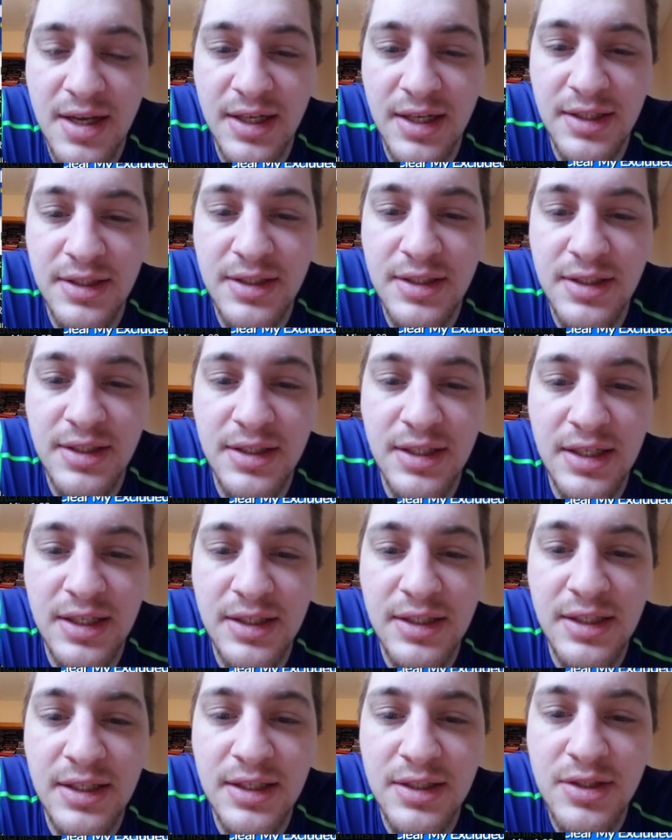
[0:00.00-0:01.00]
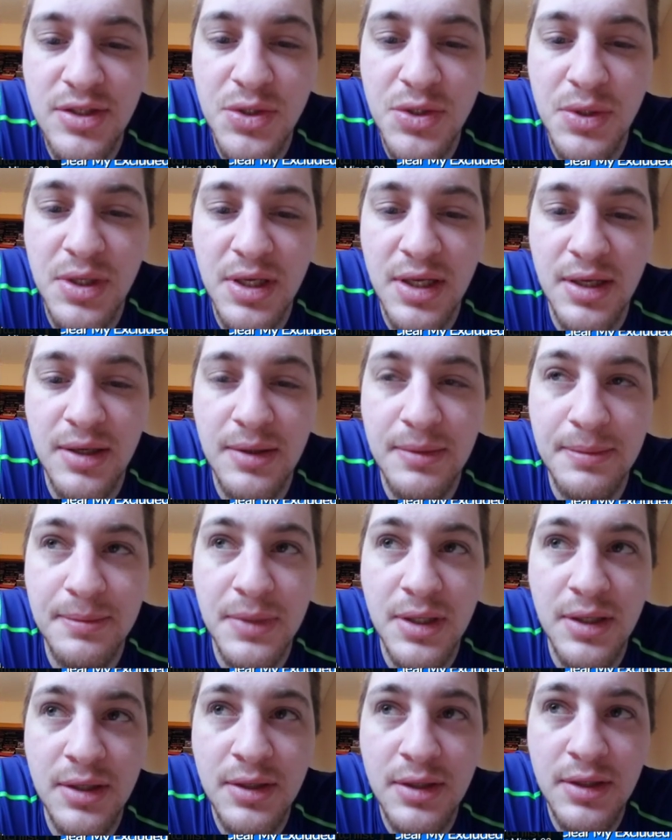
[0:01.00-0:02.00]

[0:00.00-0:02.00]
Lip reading: I did get to him